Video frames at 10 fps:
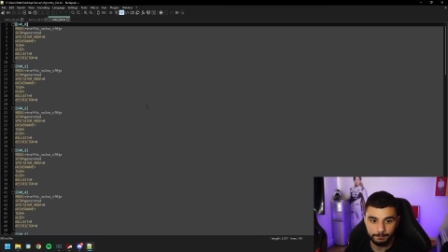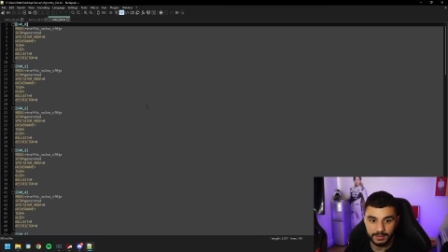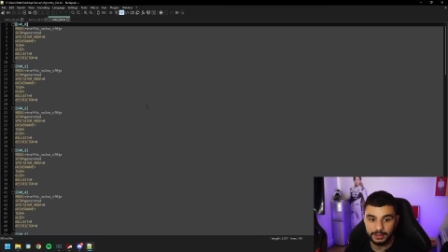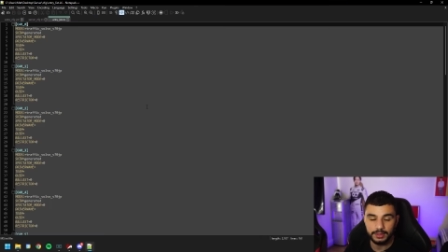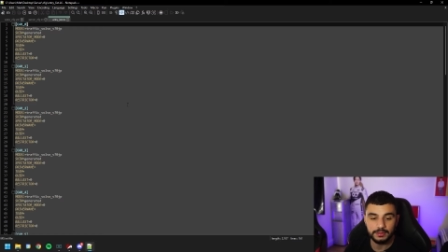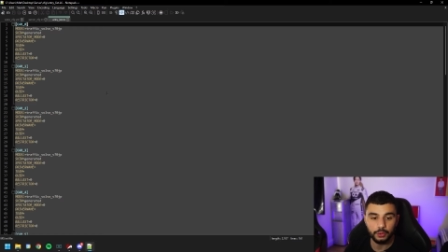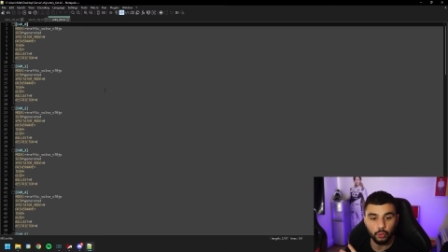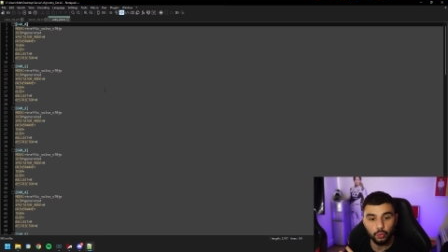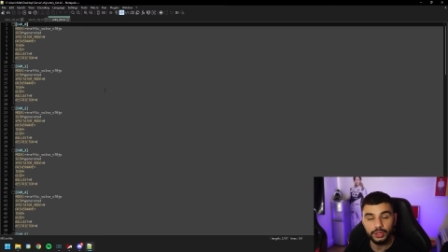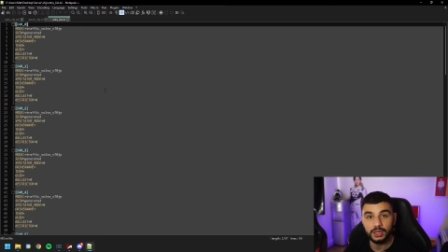Now these are
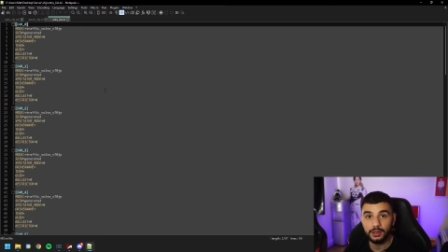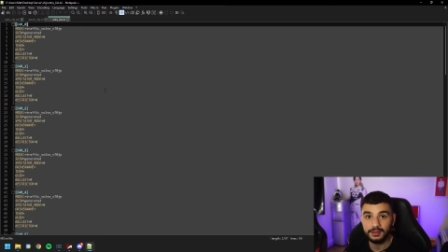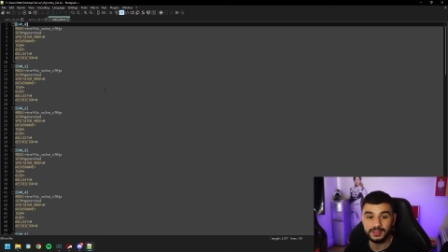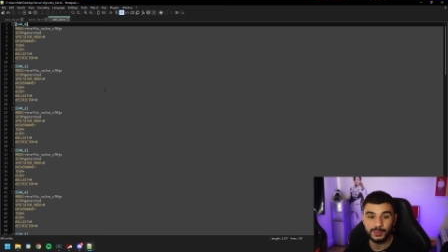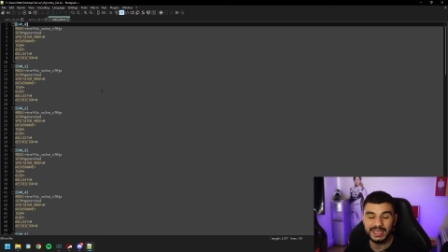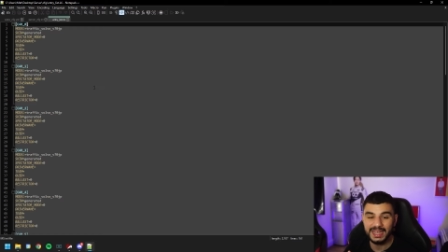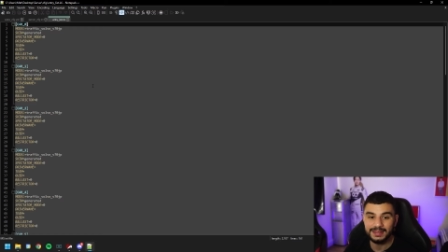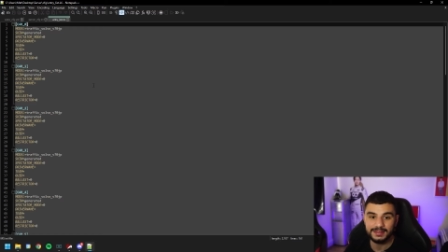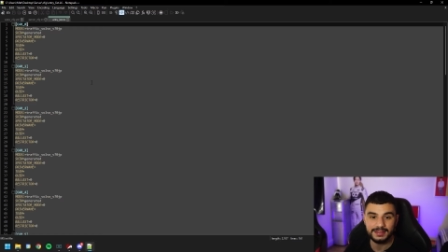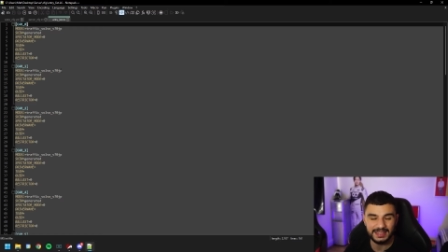all the cars that we
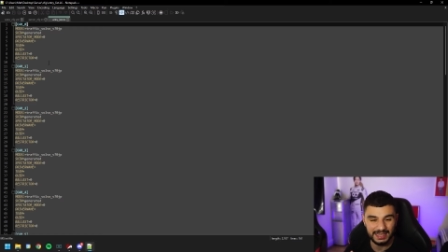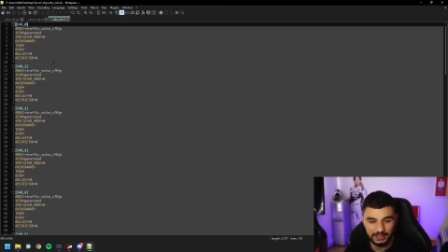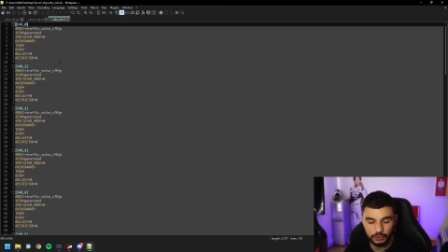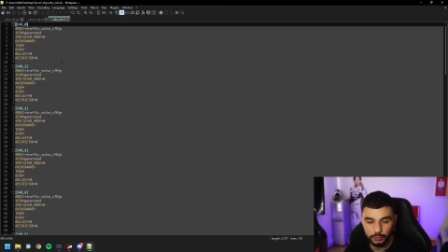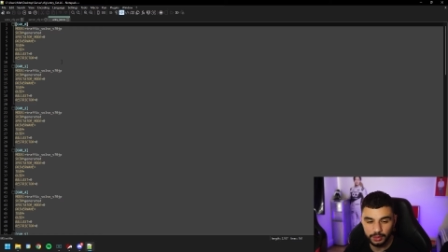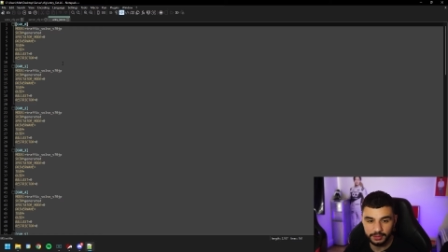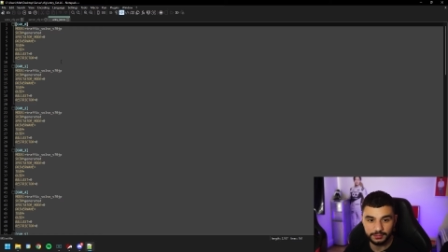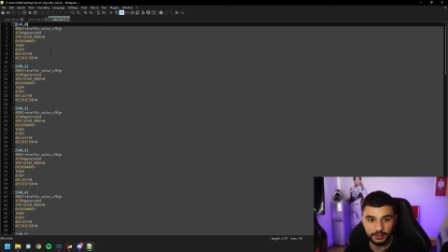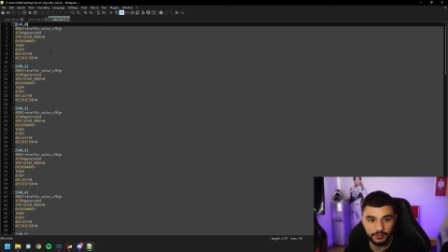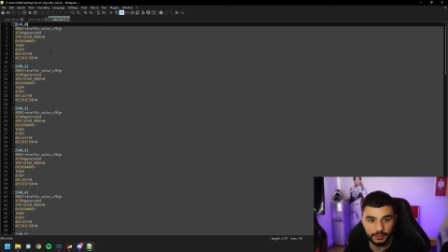entered into our
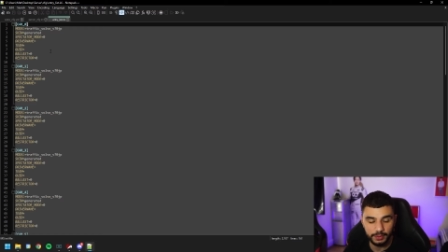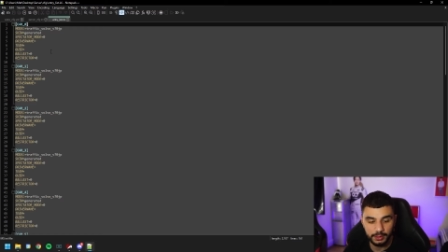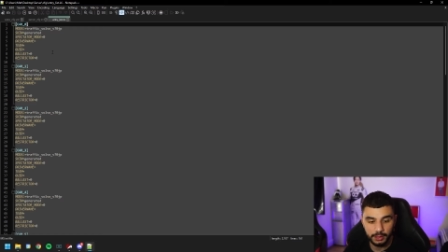server.